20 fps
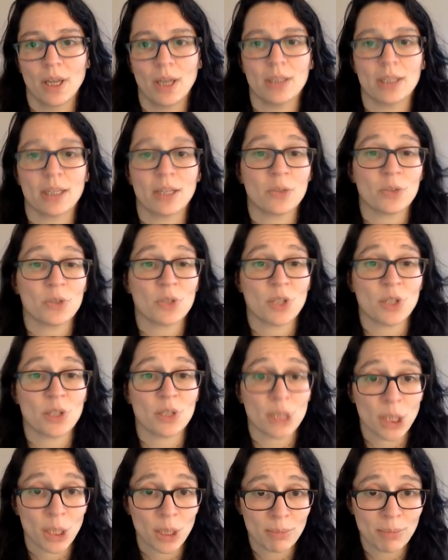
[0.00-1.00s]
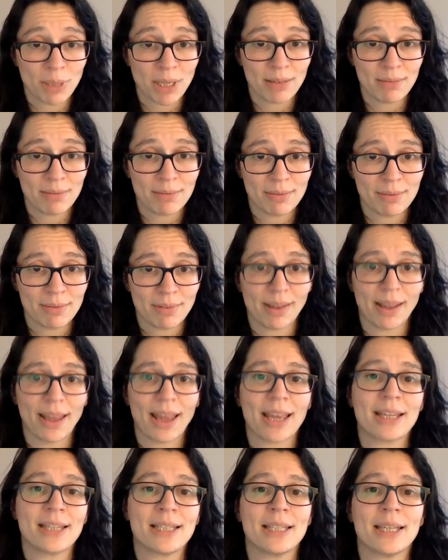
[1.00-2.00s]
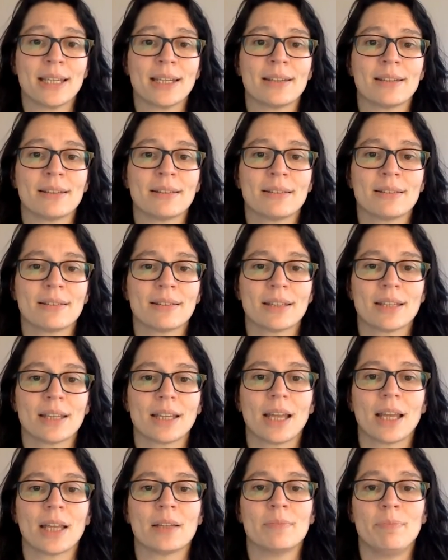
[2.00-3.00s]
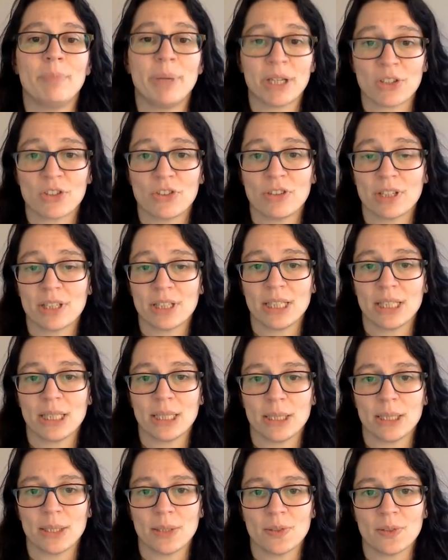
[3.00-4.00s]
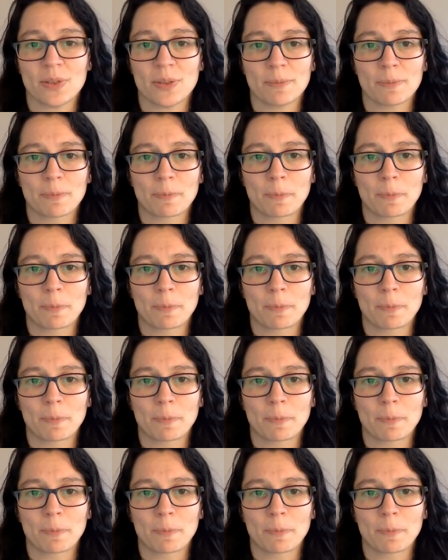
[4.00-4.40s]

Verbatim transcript: They concern timing, acting, and picturing citizens.